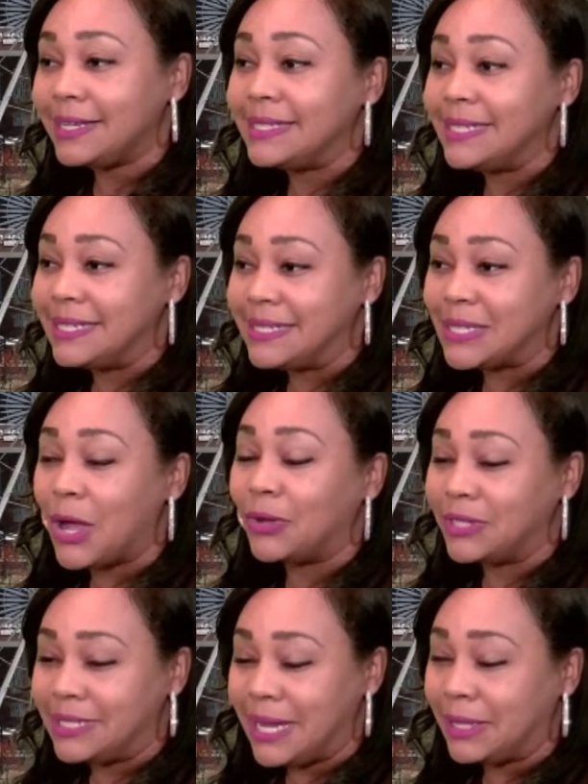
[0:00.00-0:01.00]
this
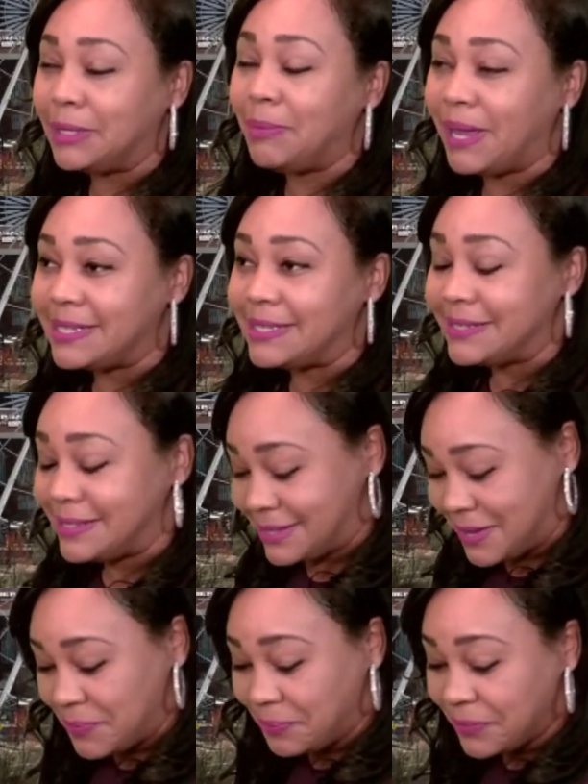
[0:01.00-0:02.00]
on a daily basis.
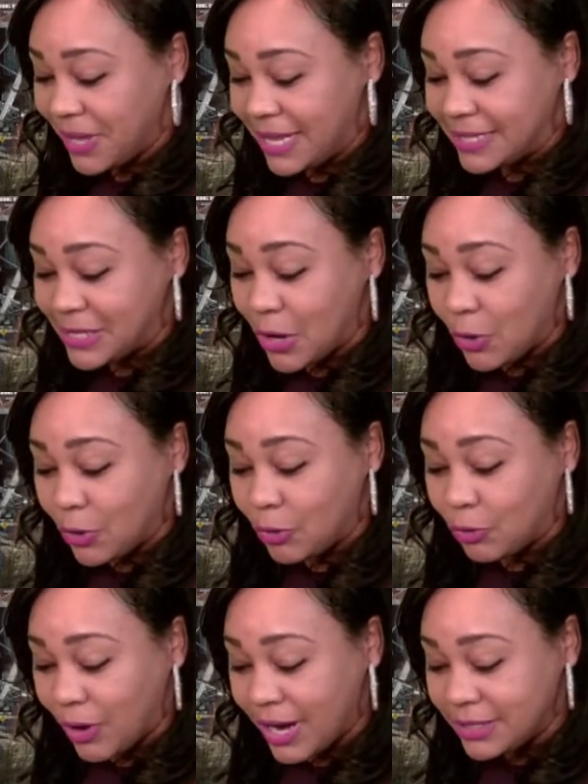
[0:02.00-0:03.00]
And so
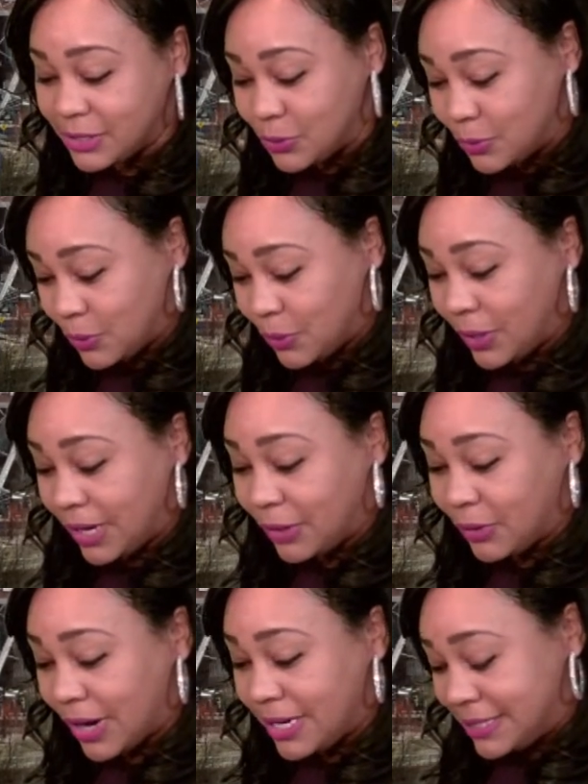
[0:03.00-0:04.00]
great tool
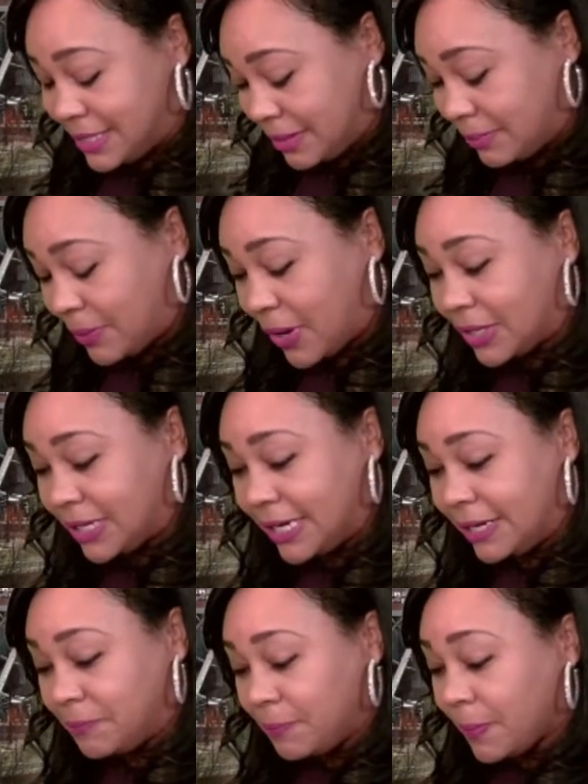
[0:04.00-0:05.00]
and great tip,
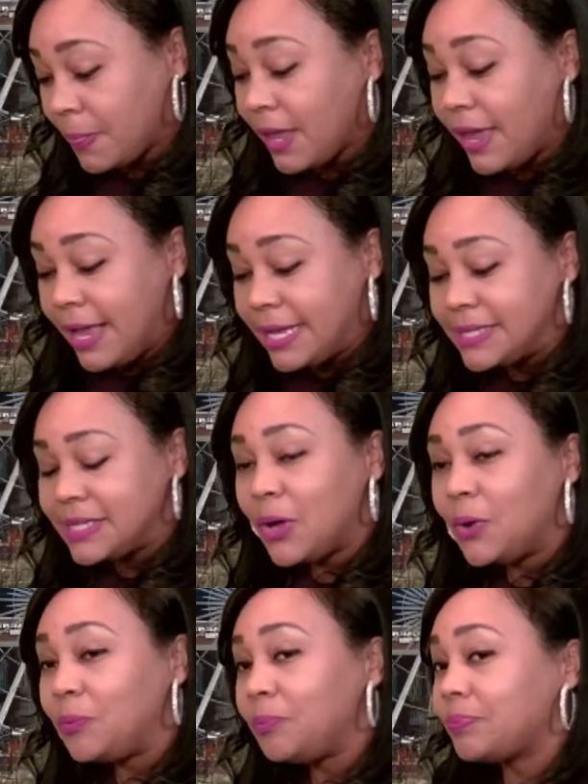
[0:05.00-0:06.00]
Pauline. And
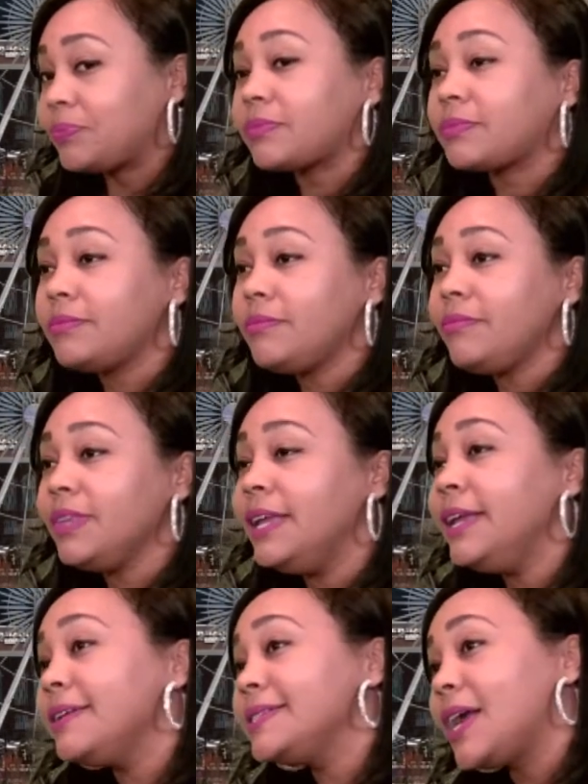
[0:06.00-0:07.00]
so
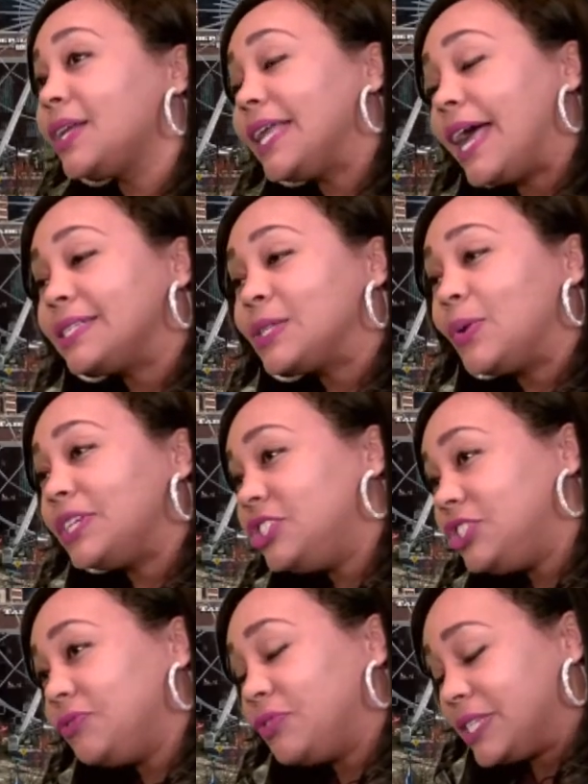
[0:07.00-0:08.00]
here's our last
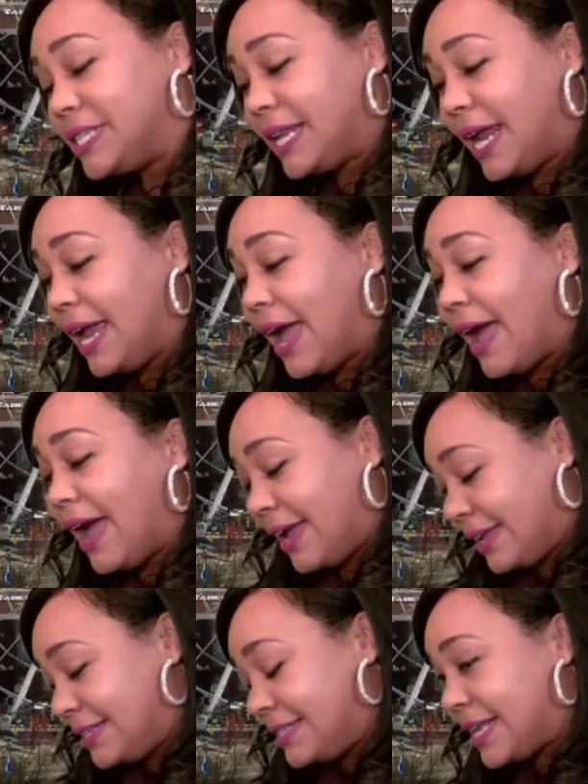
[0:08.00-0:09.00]
question for today,
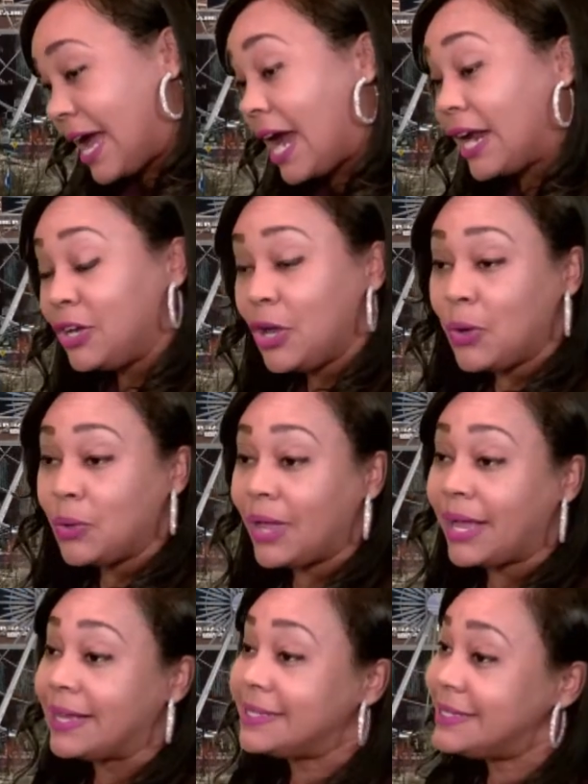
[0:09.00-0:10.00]
guys. I know,
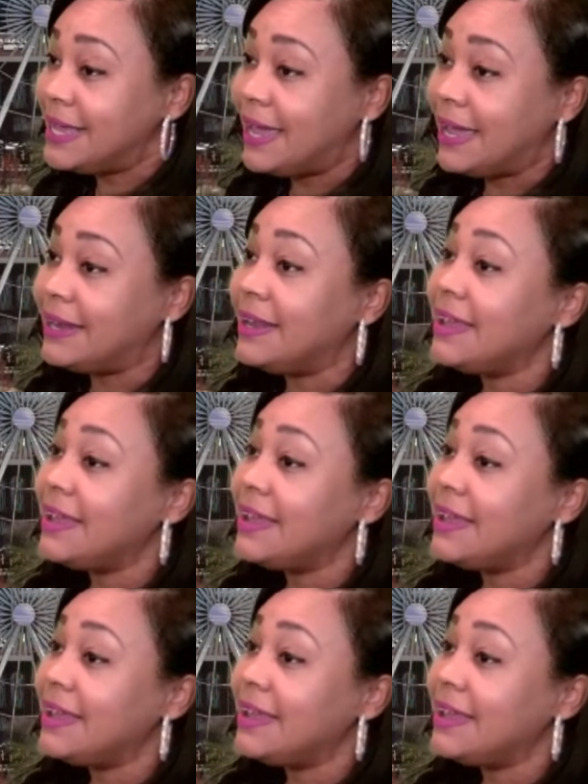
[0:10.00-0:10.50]
like I said,